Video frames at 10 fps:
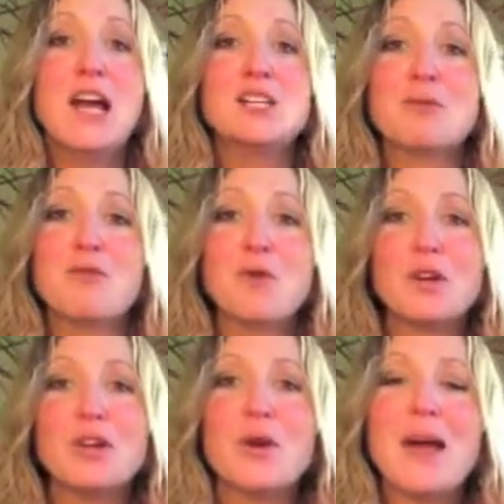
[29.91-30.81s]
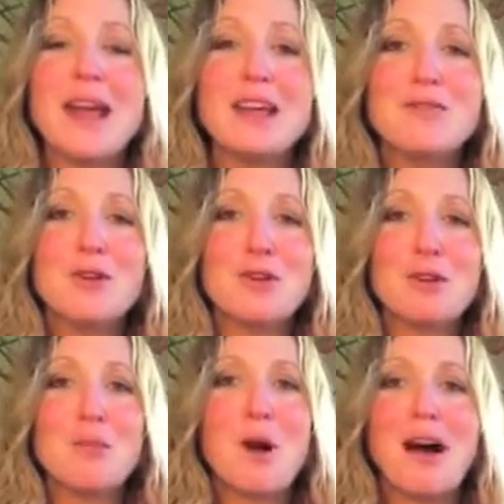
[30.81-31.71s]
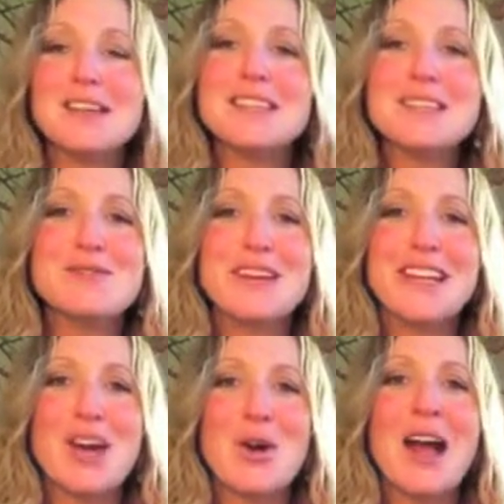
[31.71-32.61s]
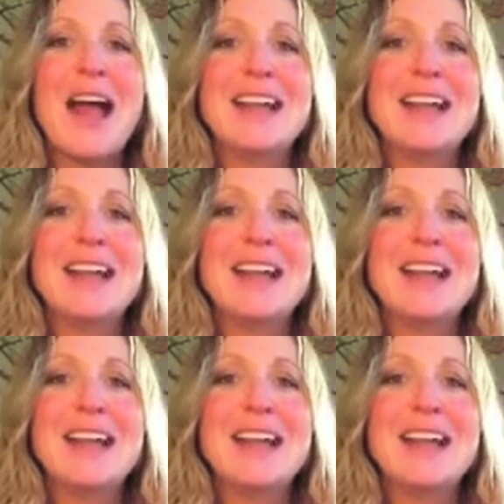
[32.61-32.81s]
So before you go any further, pause this video,